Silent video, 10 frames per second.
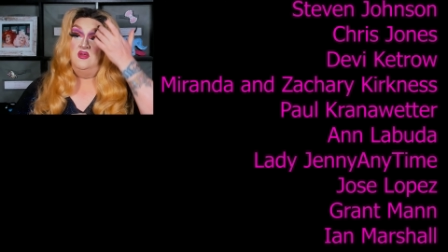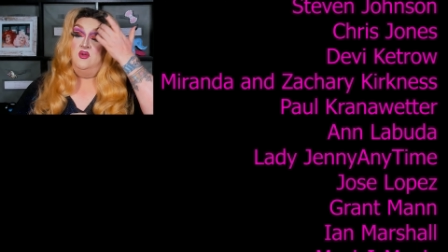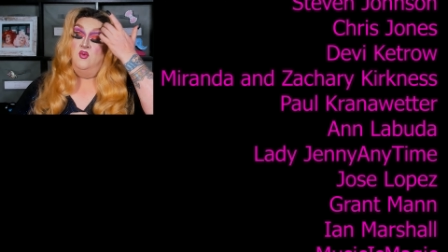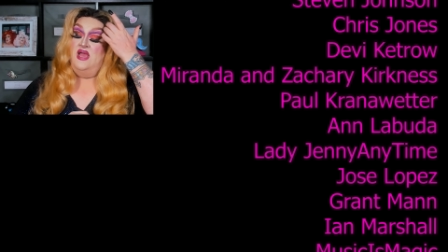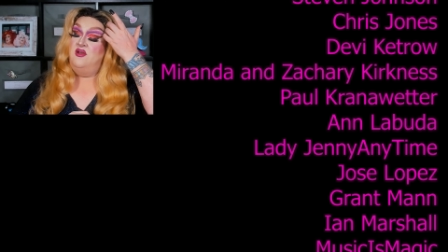
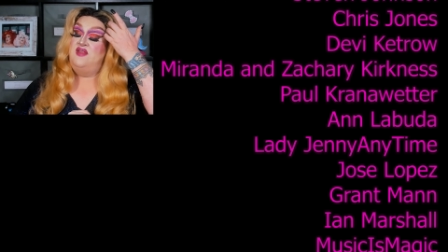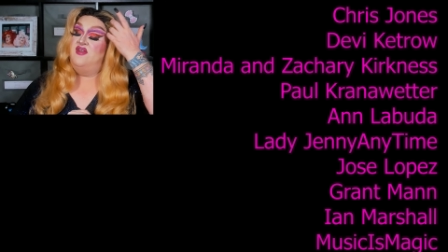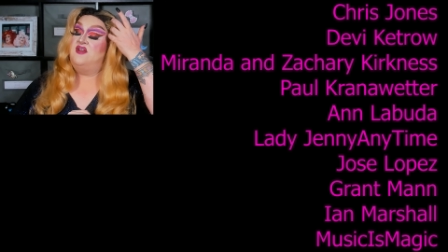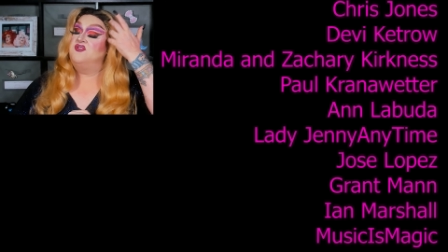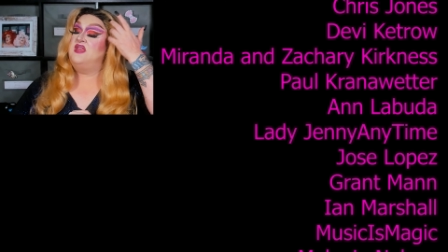Well, I don't even
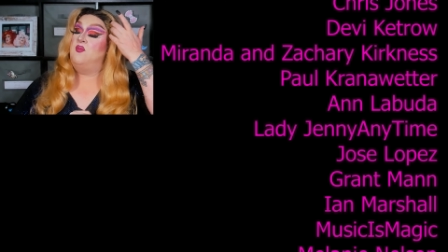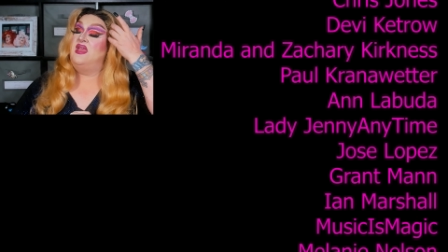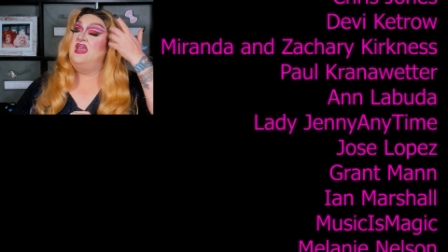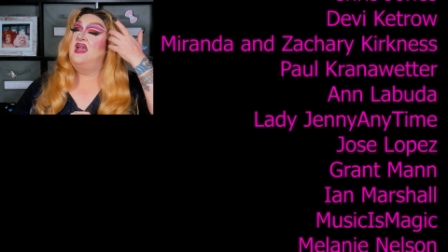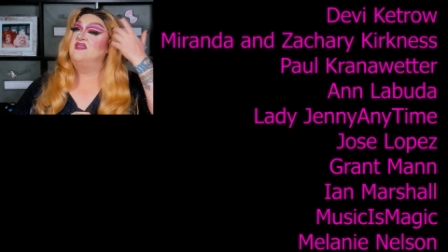understand why
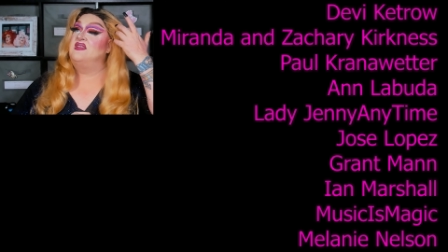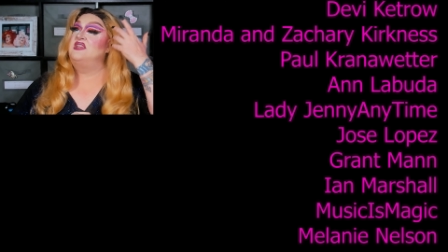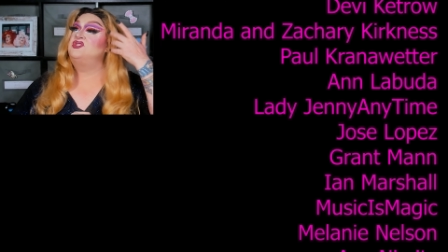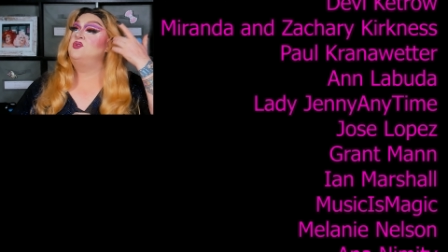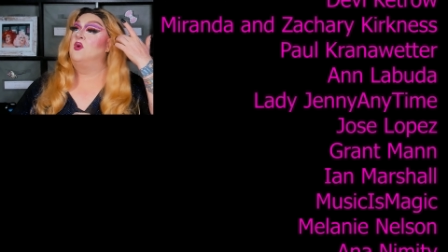he has an
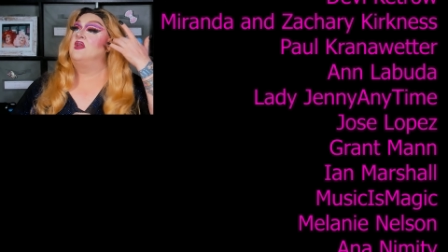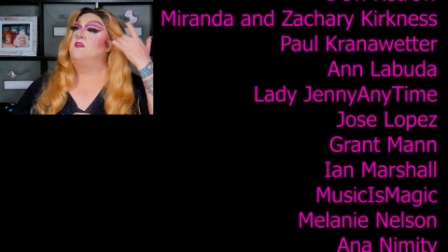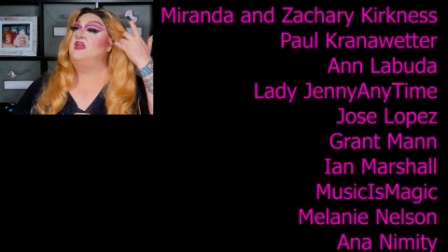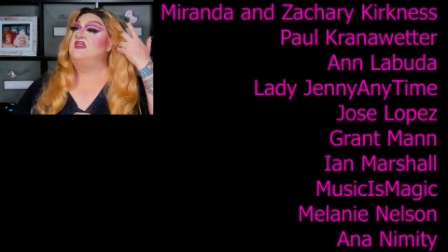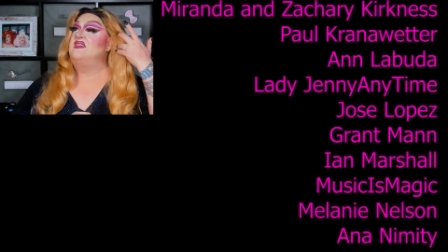issue on it,
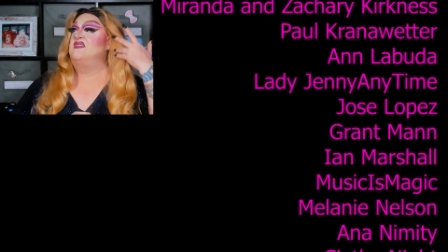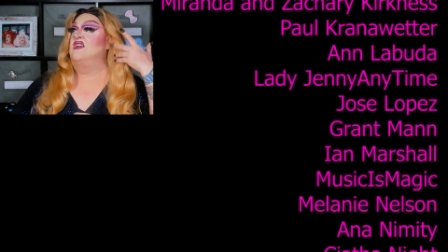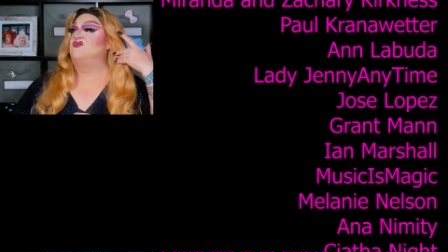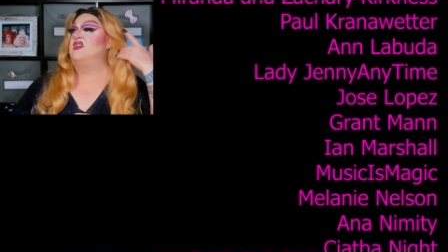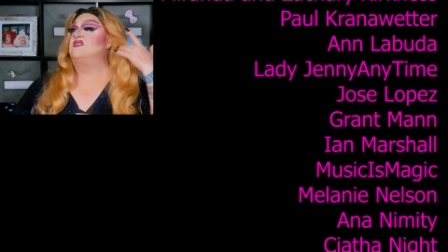because he's not
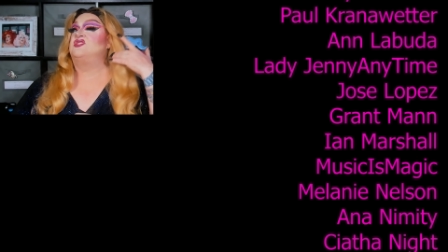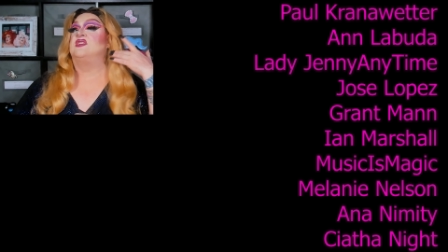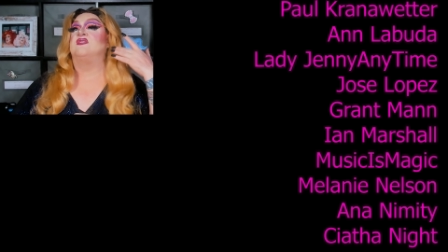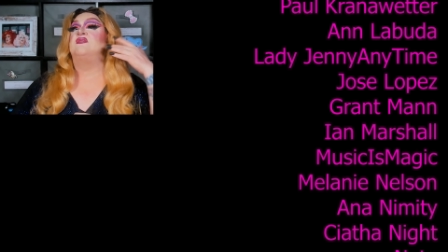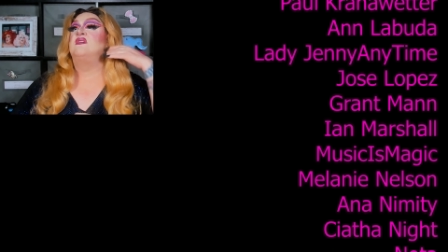
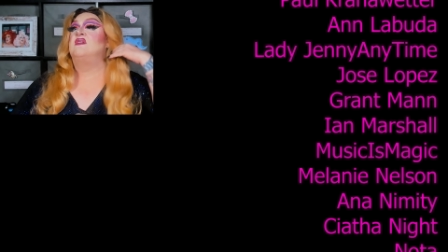transgender.